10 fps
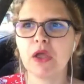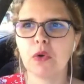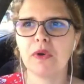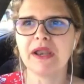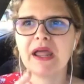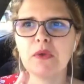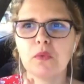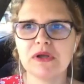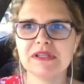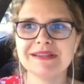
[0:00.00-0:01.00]
When
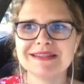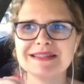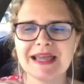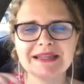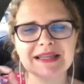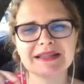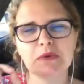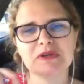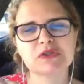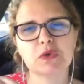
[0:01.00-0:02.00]
in the day that
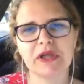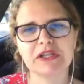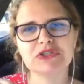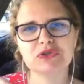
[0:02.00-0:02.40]
I was going